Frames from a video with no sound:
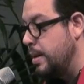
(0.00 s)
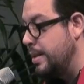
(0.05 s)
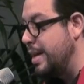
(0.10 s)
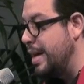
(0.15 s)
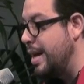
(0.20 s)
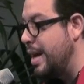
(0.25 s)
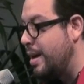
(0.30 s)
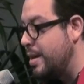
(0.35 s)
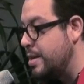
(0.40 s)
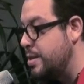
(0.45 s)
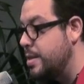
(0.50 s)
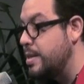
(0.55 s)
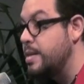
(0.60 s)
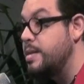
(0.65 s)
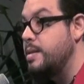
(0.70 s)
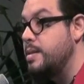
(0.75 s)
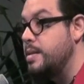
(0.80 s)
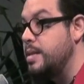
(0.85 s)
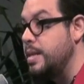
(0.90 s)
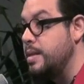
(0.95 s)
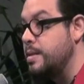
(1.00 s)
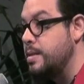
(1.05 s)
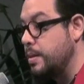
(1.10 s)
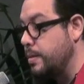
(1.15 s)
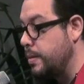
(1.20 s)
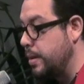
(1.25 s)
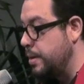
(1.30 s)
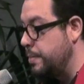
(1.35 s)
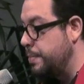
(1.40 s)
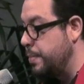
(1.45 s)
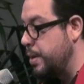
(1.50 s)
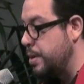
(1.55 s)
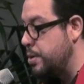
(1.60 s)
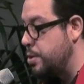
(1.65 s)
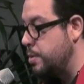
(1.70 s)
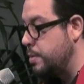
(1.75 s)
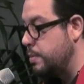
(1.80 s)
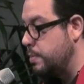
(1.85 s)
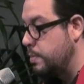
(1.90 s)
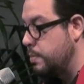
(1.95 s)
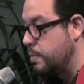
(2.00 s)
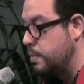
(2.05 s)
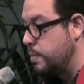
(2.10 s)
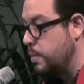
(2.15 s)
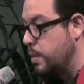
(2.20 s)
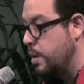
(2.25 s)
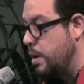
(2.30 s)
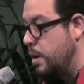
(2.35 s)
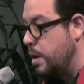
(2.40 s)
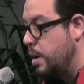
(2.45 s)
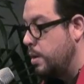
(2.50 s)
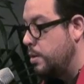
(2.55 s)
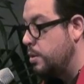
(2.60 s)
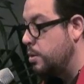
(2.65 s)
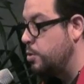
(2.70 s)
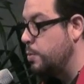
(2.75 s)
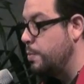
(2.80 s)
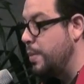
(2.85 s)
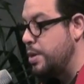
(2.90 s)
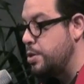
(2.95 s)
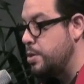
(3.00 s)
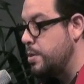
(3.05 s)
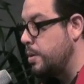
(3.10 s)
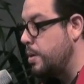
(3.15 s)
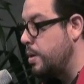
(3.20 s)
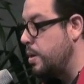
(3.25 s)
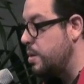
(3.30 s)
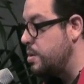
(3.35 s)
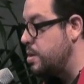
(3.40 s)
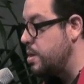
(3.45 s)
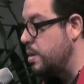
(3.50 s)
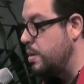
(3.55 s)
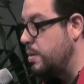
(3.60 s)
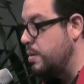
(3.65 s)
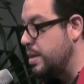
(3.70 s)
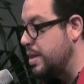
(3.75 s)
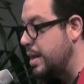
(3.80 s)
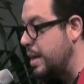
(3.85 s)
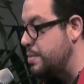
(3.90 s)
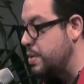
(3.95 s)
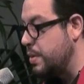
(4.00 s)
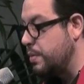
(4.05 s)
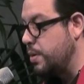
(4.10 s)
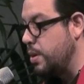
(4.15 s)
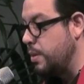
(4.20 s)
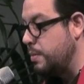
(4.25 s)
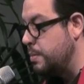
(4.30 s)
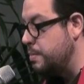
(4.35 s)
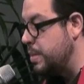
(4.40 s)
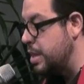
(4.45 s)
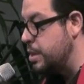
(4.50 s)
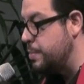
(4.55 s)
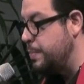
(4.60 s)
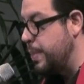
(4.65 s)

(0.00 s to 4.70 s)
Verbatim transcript: the largest since the Great Depression not to mention cuts in other types of government